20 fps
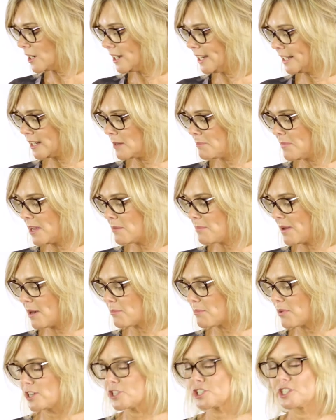a little bit
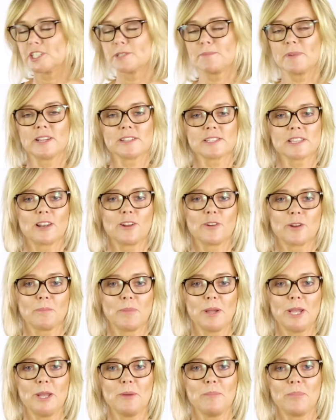about brushes, because a lot of
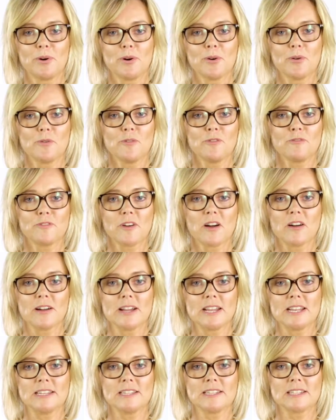people
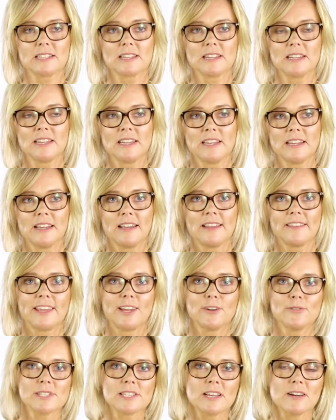
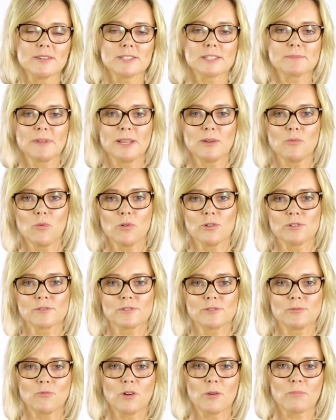they always ask me,
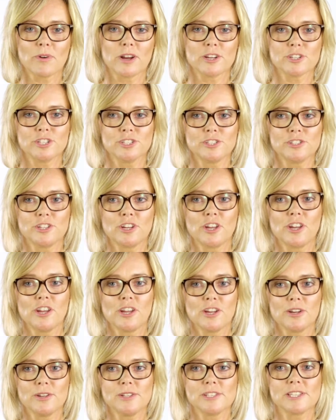what brushes do
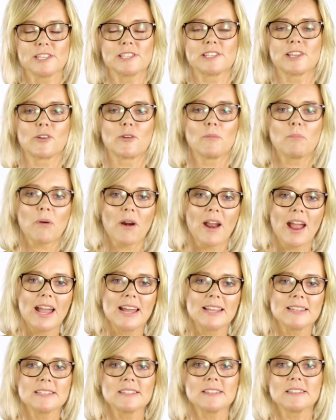you use? Is there a
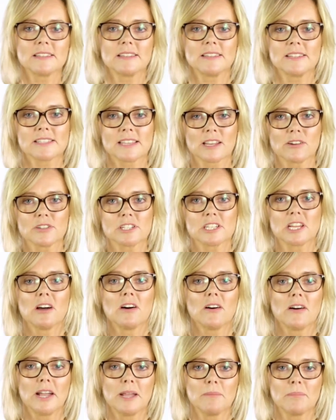brand? Is there a
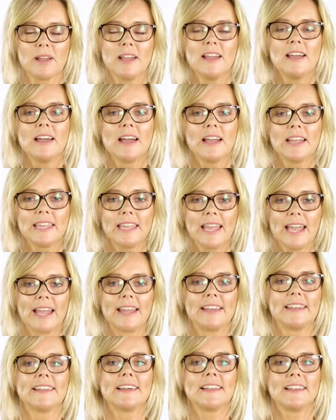type?
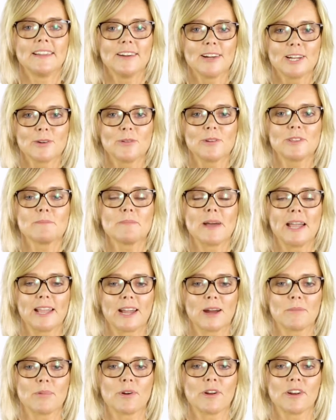Again, like with the
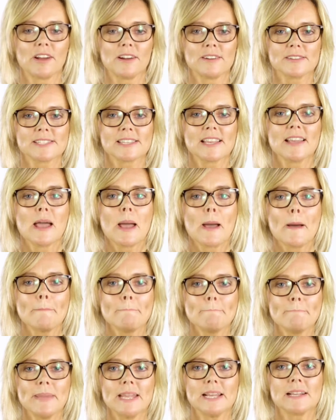makeup products,
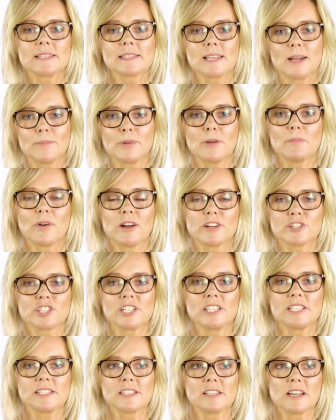mix up your
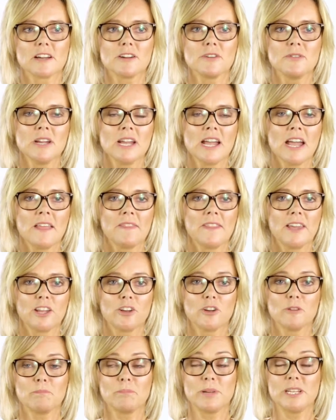brushes. So there
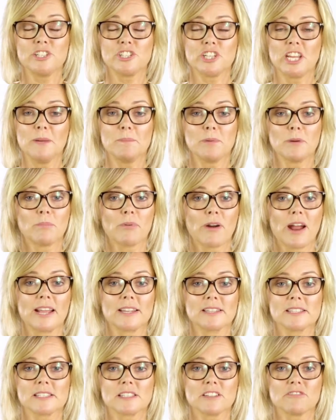could be cheaper
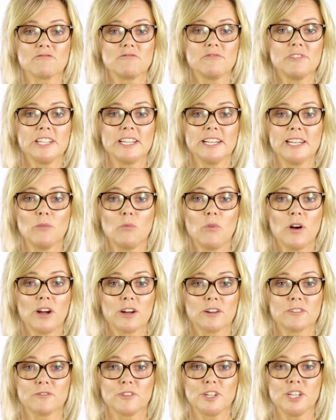brands that really
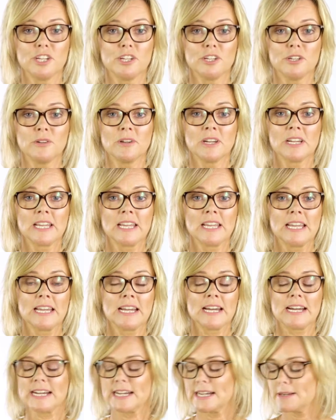work for you.
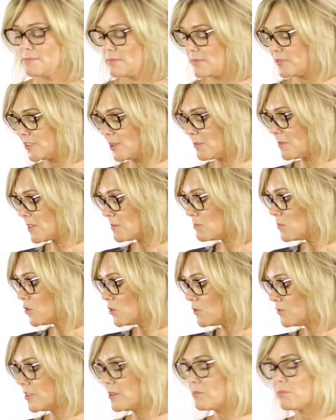Some of the
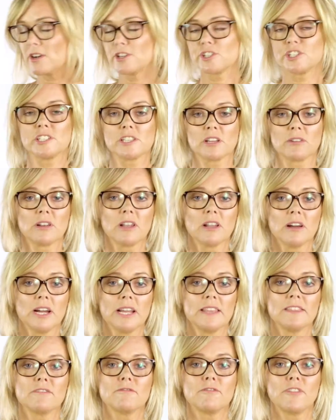Morphe brushes
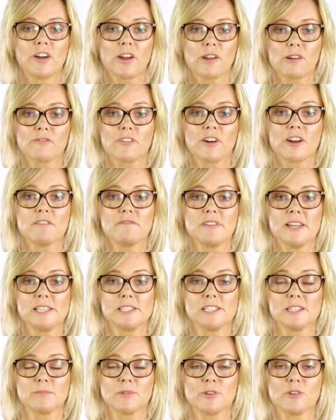online, very
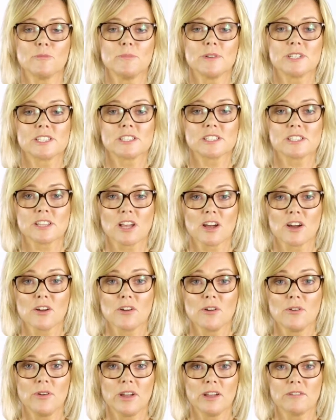reasonable but
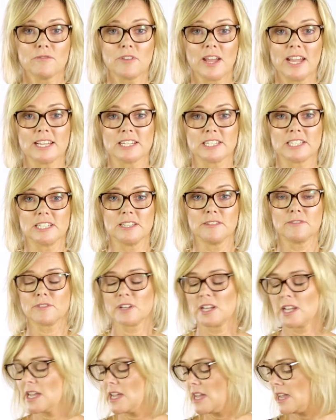so effective.
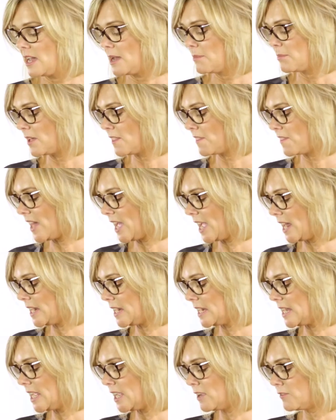But
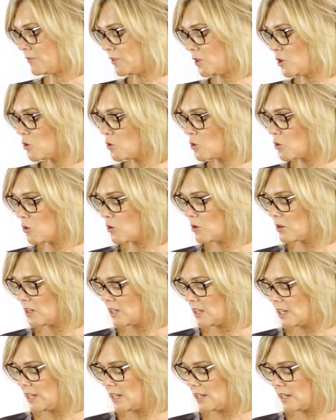then if you're
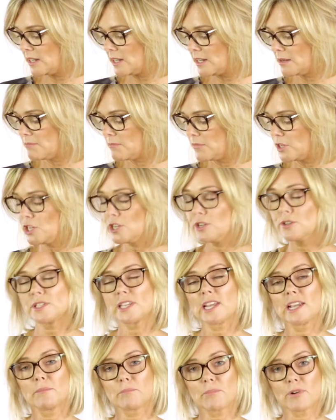
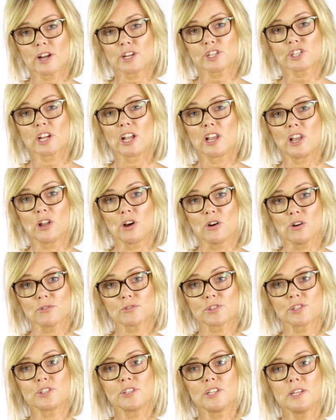using a brush a
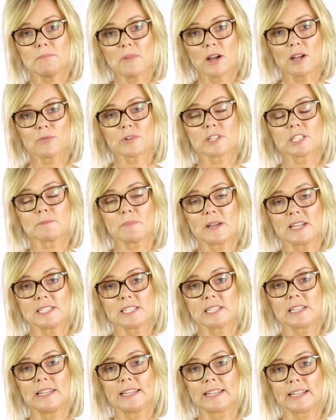lot, you might want to
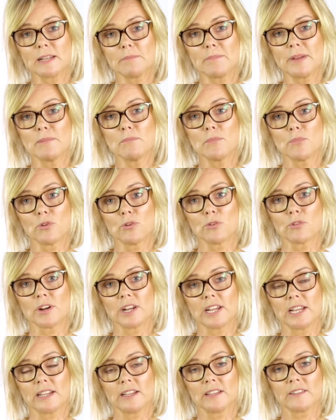spend a little bit more
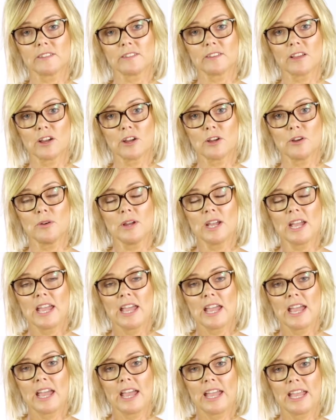on it, so
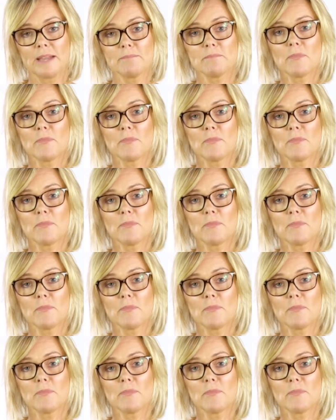it